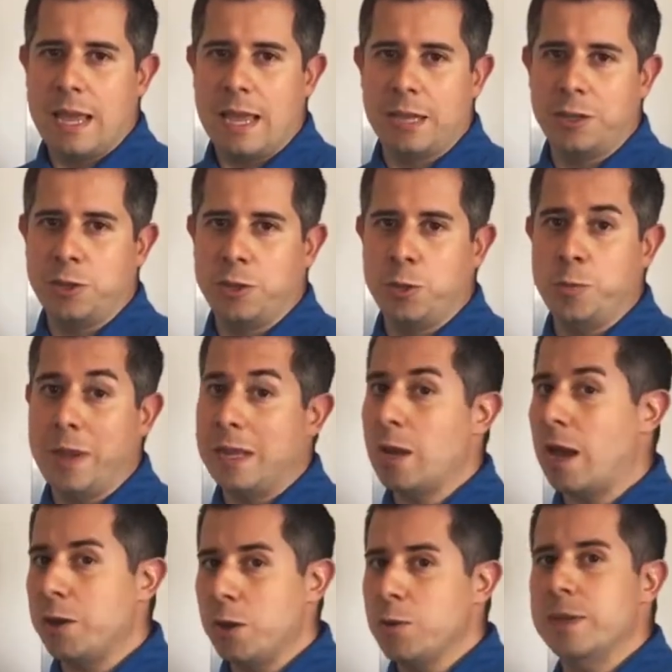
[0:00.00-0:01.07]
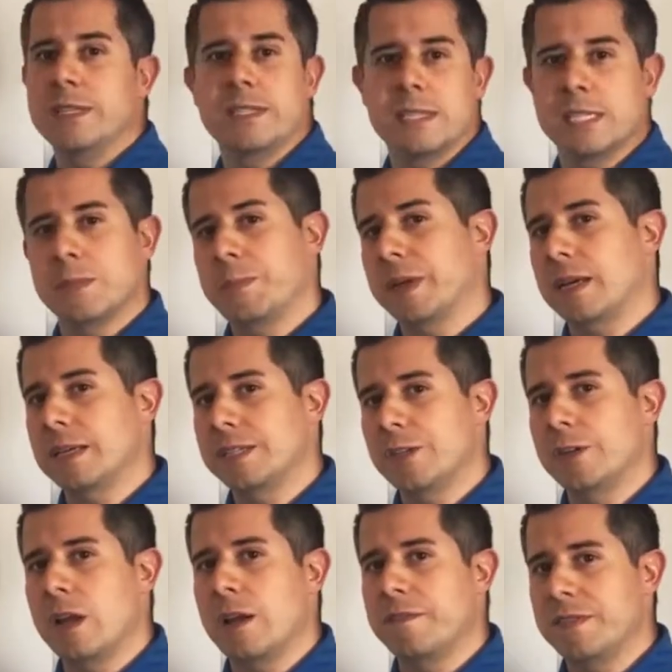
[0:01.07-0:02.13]
and you may not notice this because
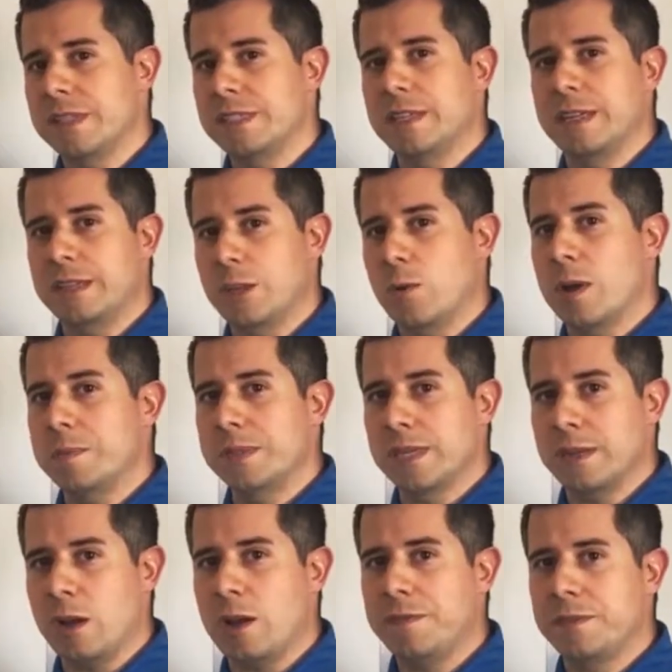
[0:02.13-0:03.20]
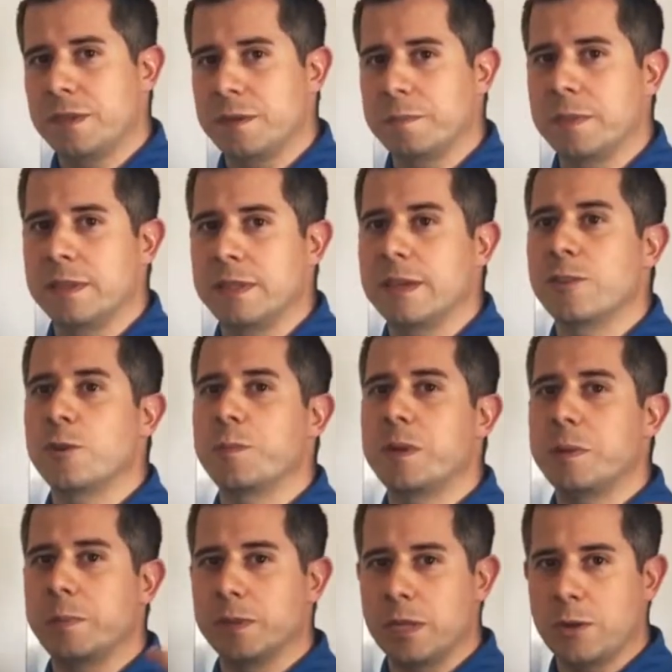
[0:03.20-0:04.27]
you're not visiting the website often, but the other
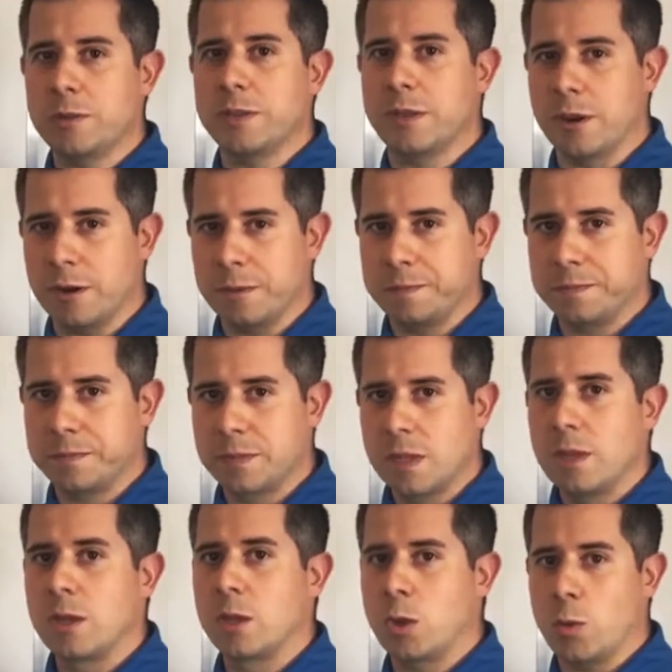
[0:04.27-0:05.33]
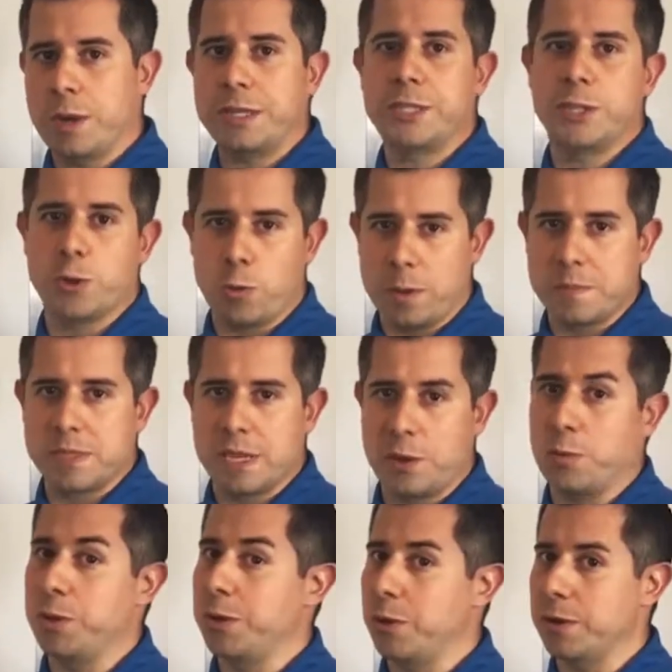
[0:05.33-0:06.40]
people out there going to your
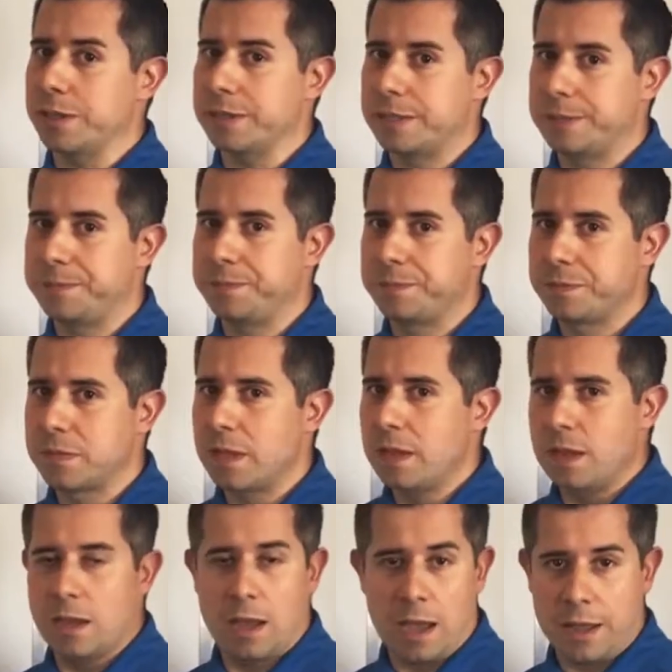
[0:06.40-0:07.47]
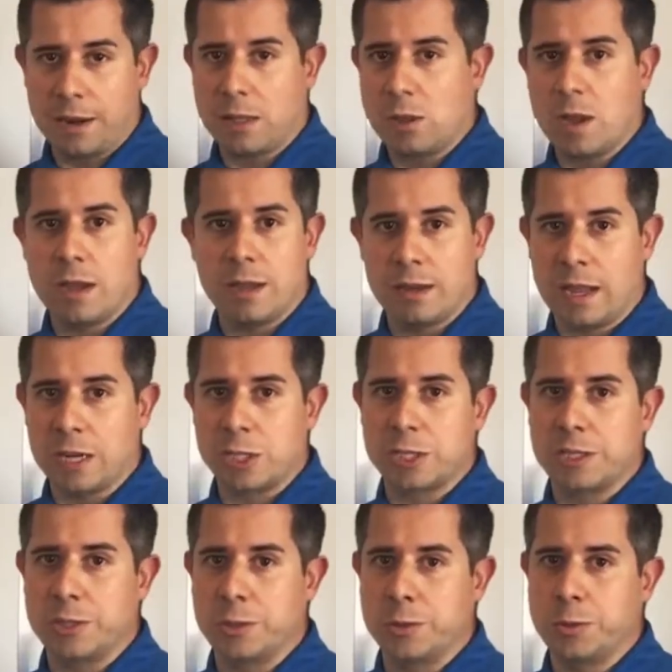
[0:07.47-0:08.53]
website will notice. I had a client
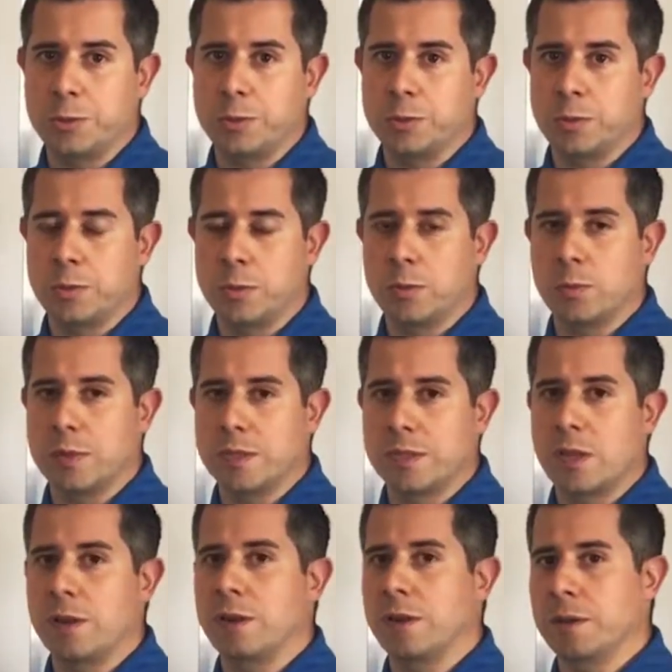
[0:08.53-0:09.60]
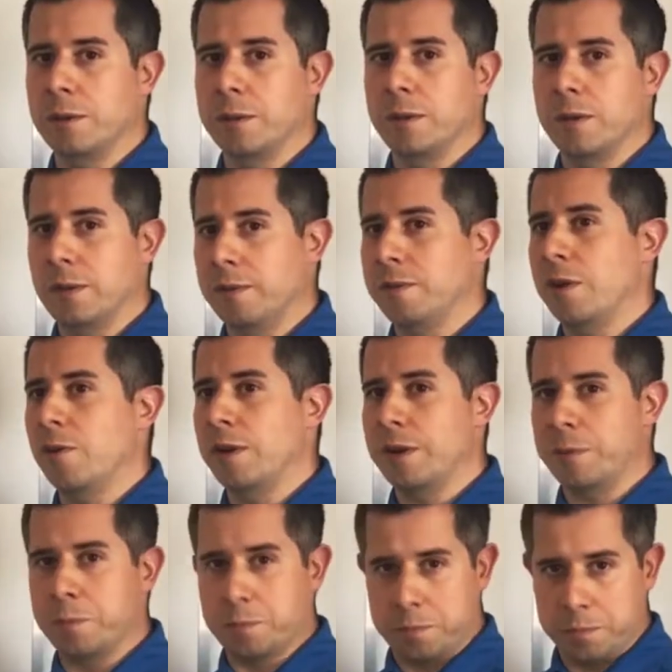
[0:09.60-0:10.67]
actually who was on a
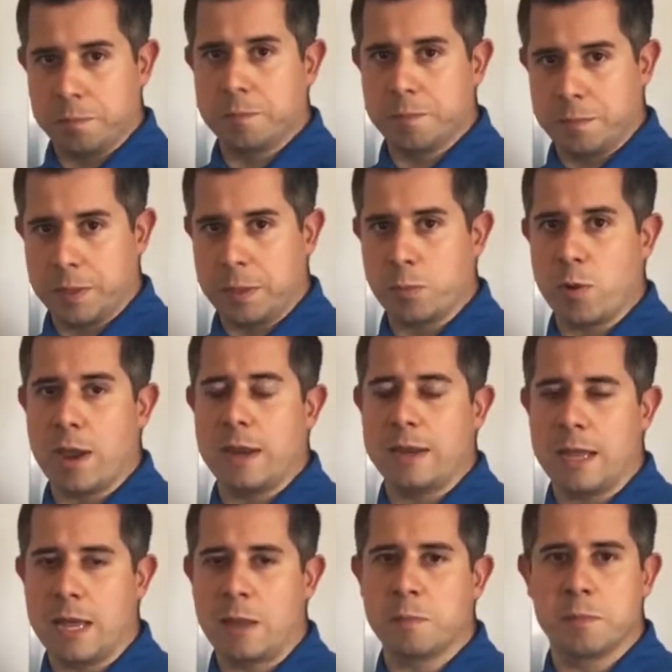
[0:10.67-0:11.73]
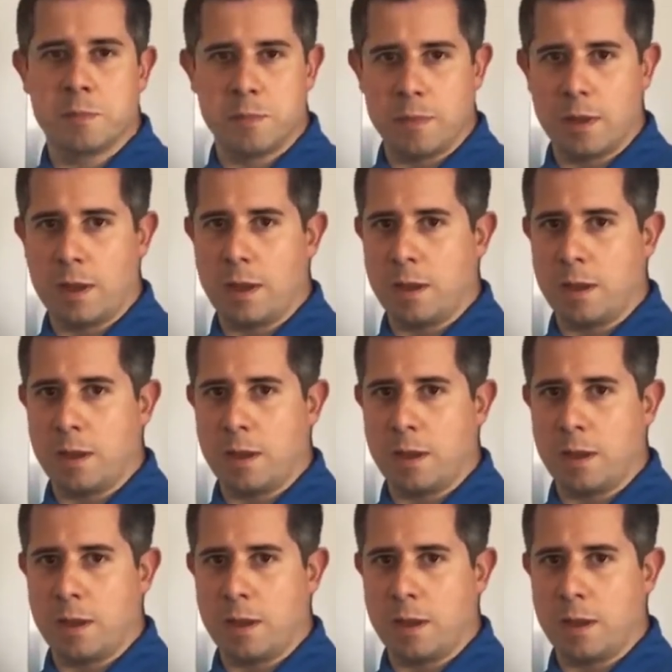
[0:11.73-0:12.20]
very big brand name,